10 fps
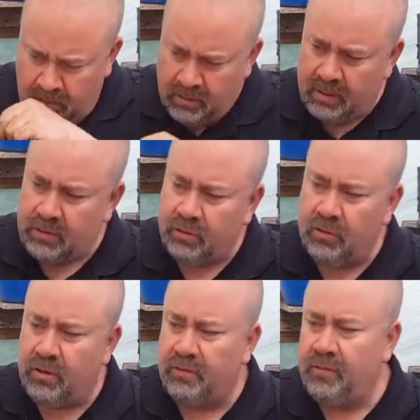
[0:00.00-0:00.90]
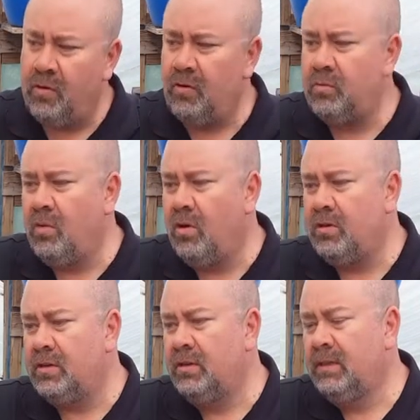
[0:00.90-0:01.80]
third or fourth
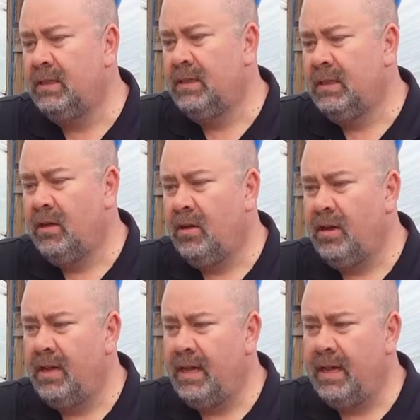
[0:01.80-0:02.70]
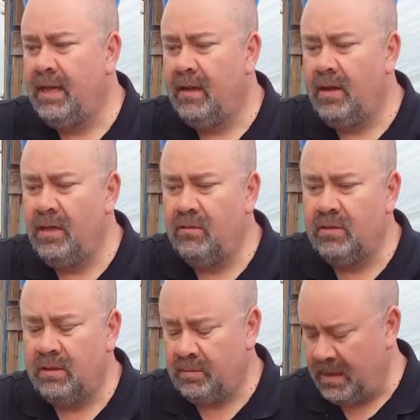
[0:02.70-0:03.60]
water I
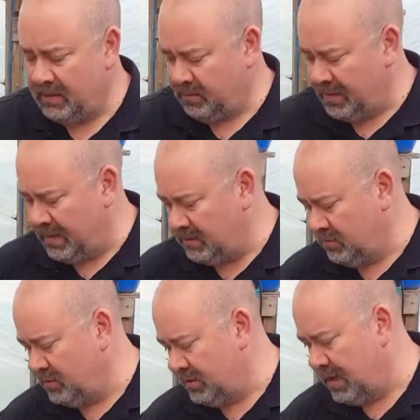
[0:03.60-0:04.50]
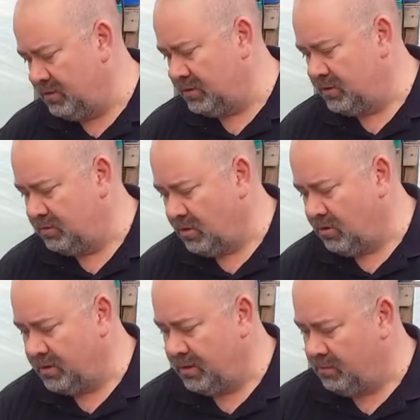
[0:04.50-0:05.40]
use the tomato plant. Other than that, I just use
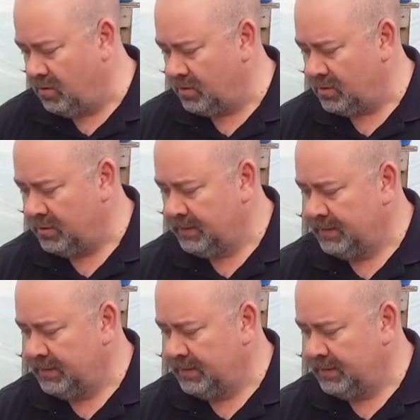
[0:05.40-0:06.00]
ordinary water.